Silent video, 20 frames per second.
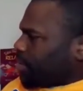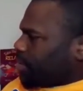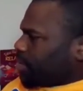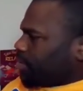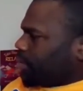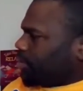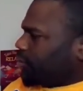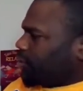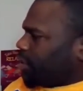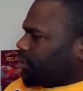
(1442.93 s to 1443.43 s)
The
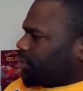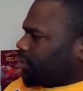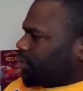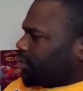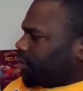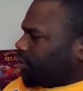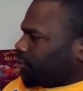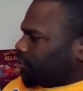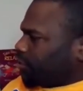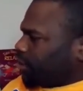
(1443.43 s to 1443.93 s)
judges
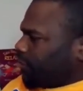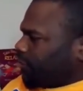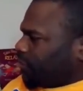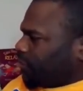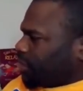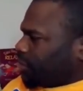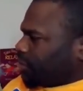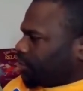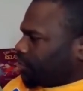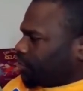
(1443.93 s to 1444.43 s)
looked shifty,
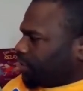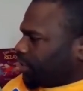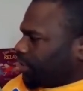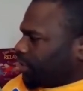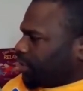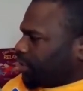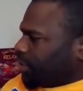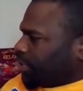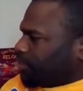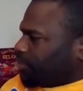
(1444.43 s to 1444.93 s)
so Dilly
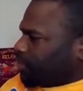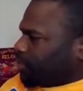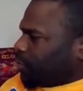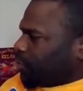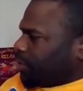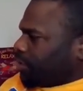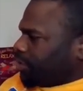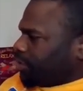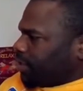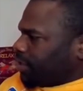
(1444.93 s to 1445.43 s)
kept
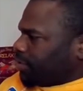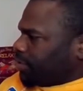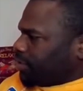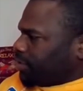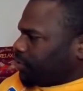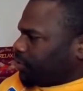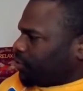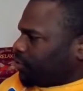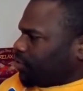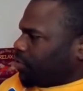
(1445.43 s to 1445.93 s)
squinting. Then
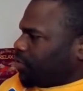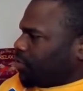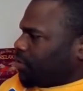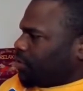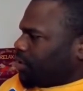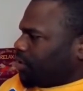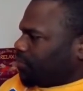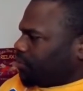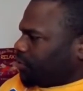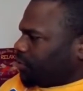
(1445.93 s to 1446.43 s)
sure
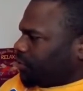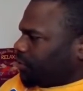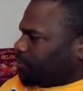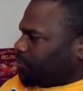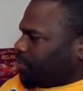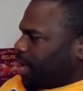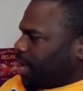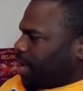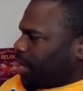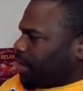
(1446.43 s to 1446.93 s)
enough, she
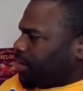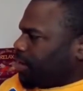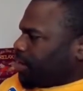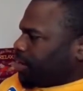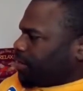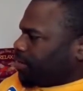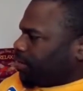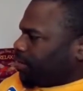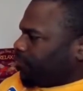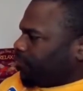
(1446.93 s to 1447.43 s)
spied
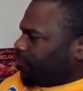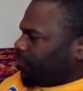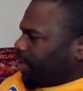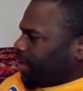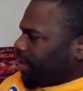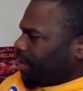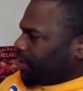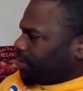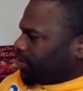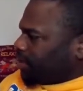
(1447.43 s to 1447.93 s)
their
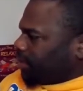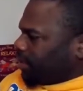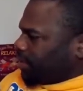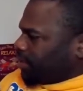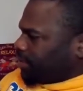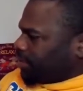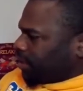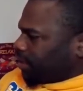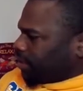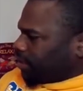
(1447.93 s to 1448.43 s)
fangs
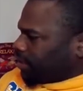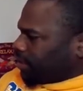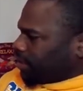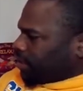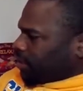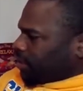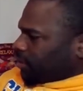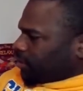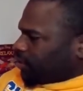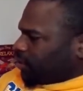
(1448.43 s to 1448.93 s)
glinting.
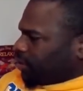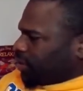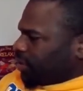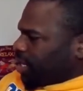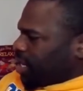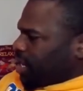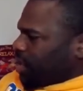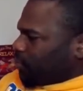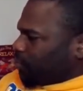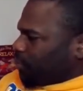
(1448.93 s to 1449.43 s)
She
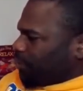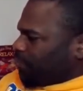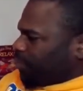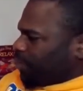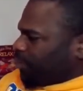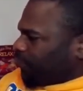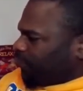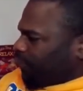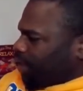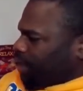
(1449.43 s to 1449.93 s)
yelled, we've been
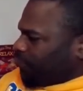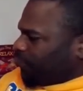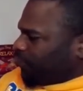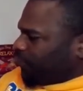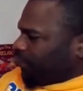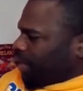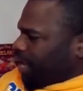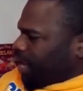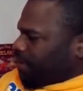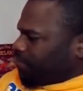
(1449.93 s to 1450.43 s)

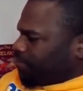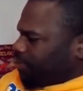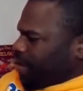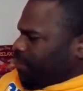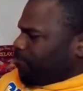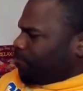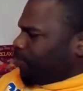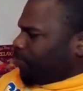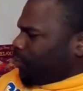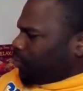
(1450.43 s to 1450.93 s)
flim-flam,
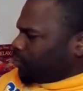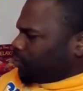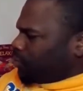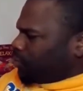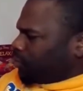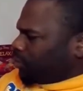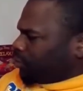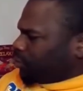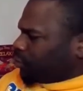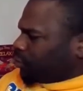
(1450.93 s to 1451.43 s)
bamboozled,
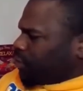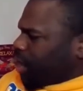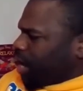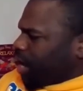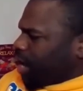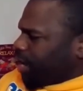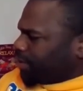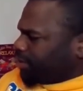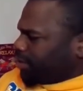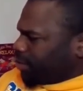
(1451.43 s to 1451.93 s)

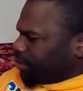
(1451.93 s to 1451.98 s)
distracted.